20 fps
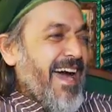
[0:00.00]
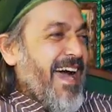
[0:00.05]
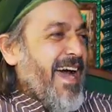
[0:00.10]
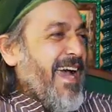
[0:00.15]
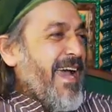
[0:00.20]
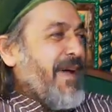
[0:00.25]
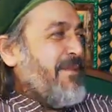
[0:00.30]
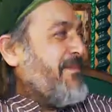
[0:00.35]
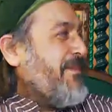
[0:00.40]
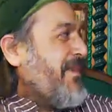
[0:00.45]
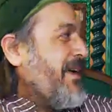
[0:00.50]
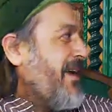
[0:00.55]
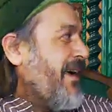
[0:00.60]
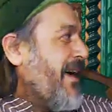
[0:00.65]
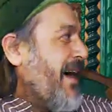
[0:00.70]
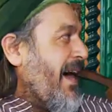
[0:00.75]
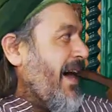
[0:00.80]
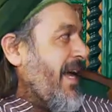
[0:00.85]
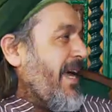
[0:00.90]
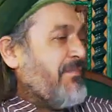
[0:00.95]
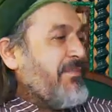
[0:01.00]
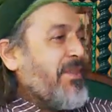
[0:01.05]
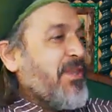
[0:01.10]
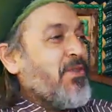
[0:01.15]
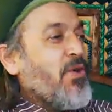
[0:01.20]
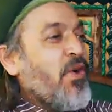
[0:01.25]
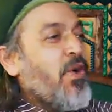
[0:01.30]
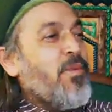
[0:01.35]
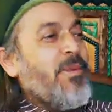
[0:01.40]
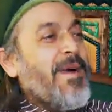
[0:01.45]
I am the
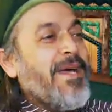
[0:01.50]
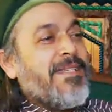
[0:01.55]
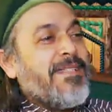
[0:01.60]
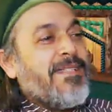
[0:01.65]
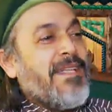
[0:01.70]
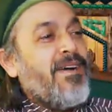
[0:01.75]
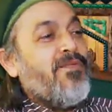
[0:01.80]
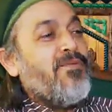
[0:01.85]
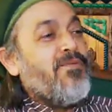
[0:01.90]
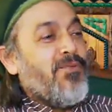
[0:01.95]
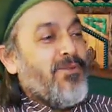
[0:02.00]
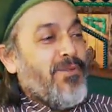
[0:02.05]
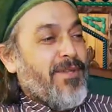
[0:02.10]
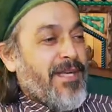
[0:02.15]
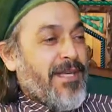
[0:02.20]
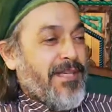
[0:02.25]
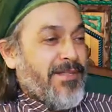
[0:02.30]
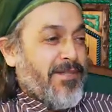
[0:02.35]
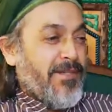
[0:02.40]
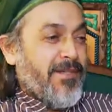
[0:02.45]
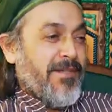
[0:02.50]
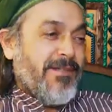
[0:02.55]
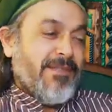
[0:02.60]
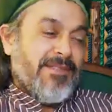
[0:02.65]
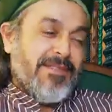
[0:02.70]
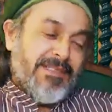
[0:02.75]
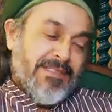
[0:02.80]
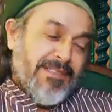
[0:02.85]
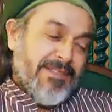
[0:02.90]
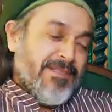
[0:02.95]
Tawbah, astaghfirullah,
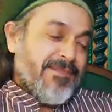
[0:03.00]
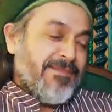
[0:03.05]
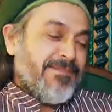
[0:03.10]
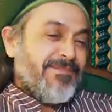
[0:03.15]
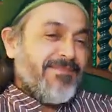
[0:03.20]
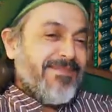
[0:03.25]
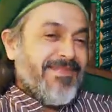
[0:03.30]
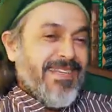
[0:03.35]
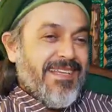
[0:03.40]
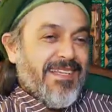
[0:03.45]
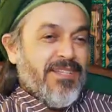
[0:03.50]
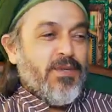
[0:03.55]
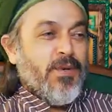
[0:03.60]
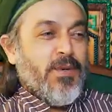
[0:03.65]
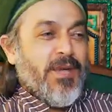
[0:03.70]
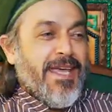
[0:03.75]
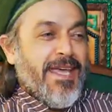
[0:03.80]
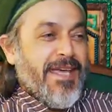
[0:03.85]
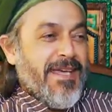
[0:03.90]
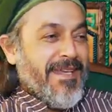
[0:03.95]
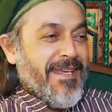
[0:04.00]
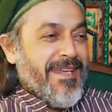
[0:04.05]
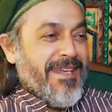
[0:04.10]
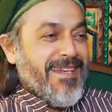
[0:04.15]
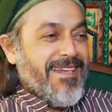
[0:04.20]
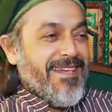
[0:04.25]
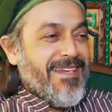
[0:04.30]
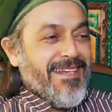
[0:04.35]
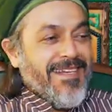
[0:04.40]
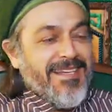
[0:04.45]
so it's okay.
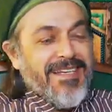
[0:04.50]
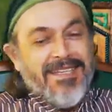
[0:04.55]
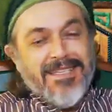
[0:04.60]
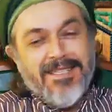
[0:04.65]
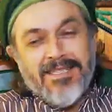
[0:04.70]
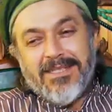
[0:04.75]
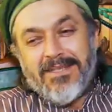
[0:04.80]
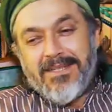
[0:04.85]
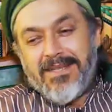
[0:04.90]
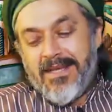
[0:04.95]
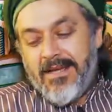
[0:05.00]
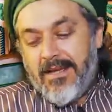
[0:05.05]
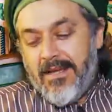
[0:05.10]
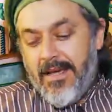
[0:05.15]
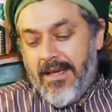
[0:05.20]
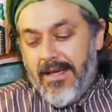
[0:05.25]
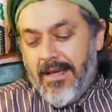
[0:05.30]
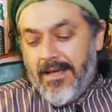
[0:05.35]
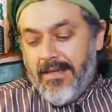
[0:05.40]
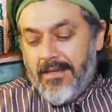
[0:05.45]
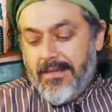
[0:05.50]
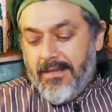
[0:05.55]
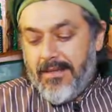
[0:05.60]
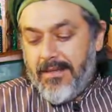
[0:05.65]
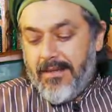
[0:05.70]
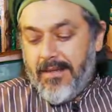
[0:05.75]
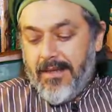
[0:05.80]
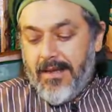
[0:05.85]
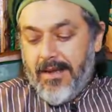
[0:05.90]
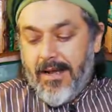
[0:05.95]
And
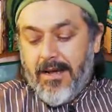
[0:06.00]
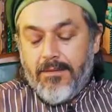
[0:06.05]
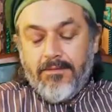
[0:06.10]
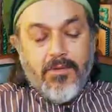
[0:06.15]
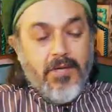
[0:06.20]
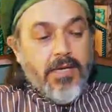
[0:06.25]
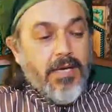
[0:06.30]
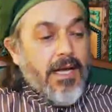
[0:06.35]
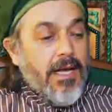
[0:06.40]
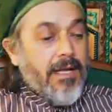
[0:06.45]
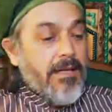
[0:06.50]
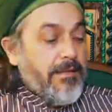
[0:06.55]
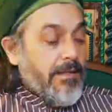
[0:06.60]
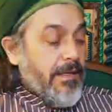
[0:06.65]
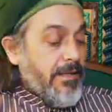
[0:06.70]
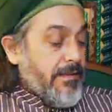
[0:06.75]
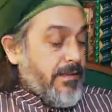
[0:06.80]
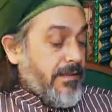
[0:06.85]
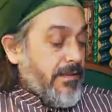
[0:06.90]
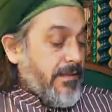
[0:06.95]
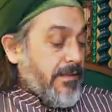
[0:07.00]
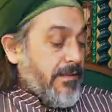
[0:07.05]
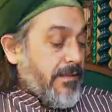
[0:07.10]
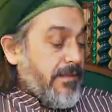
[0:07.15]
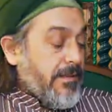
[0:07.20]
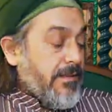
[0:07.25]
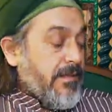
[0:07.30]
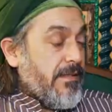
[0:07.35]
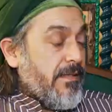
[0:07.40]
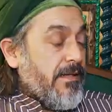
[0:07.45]
alhamdulillah,
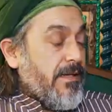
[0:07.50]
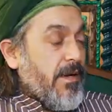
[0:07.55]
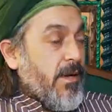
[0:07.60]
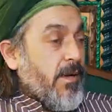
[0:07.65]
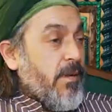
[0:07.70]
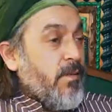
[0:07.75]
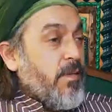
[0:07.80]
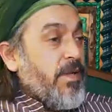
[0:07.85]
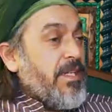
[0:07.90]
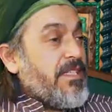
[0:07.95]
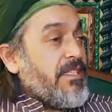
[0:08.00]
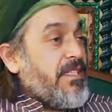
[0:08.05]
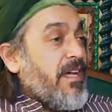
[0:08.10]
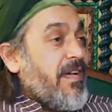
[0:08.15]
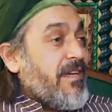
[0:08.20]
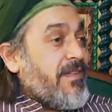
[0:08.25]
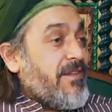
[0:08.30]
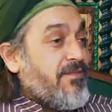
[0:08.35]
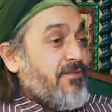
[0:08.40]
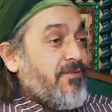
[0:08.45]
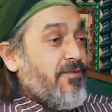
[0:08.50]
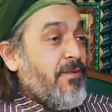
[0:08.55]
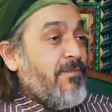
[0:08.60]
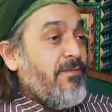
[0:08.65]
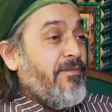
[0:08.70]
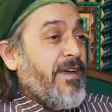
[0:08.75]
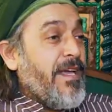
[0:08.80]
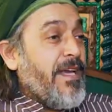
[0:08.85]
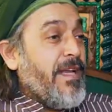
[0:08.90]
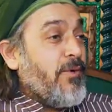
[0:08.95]
that's, we start
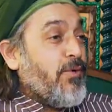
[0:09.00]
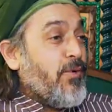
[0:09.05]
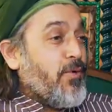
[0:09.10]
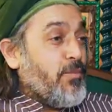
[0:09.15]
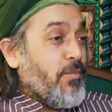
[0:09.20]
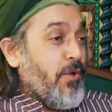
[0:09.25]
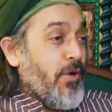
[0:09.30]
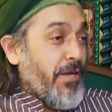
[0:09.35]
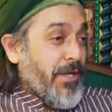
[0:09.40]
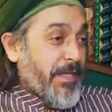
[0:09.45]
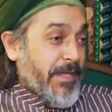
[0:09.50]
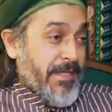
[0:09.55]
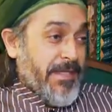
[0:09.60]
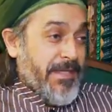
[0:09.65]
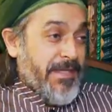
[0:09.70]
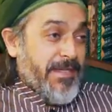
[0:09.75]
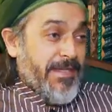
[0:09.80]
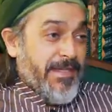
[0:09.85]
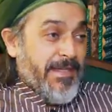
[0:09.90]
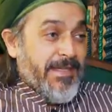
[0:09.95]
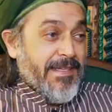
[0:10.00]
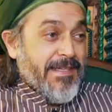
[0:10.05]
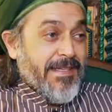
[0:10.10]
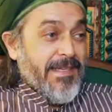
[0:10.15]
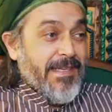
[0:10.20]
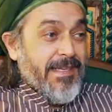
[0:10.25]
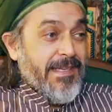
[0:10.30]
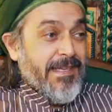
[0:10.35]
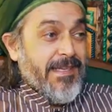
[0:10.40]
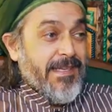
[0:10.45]
from very good point.
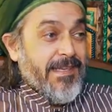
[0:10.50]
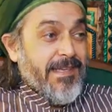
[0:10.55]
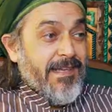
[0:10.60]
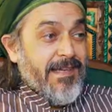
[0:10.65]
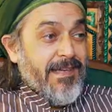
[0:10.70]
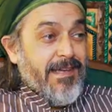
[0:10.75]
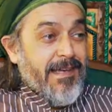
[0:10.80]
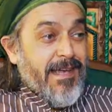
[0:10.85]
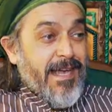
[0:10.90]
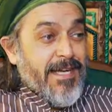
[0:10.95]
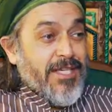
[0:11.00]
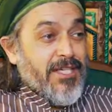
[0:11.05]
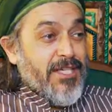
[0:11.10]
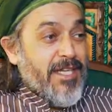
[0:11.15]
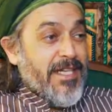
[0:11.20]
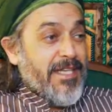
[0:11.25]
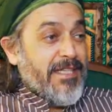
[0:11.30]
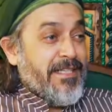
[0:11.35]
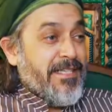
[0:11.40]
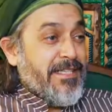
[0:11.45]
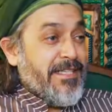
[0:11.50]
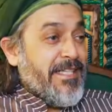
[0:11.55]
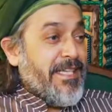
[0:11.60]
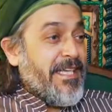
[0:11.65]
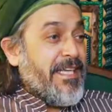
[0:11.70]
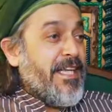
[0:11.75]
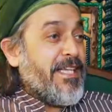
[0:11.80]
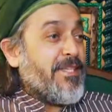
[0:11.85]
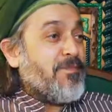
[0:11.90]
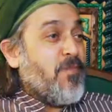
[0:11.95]
Actually, the
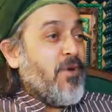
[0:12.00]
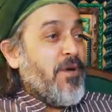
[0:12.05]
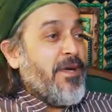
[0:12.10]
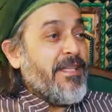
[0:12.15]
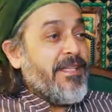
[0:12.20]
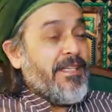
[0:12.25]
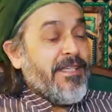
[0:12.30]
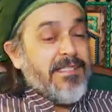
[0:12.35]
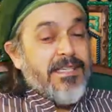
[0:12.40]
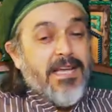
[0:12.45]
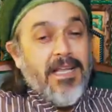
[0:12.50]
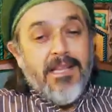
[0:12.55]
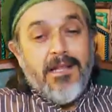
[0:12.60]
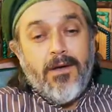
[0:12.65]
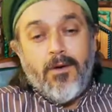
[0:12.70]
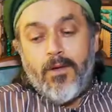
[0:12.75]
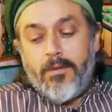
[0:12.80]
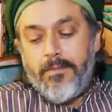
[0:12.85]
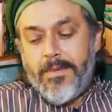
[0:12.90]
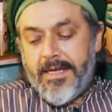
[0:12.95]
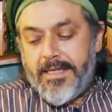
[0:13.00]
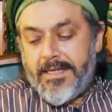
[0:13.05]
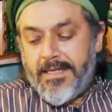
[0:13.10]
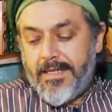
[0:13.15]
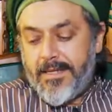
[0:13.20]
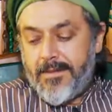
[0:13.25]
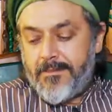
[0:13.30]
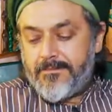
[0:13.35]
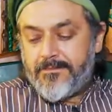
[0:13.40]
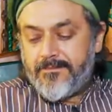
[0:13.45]
serious point is Allah
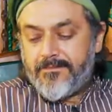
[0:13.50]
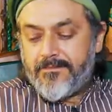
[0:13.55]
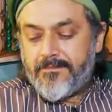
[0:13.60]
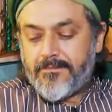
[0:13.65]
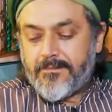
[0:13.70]
Almighty.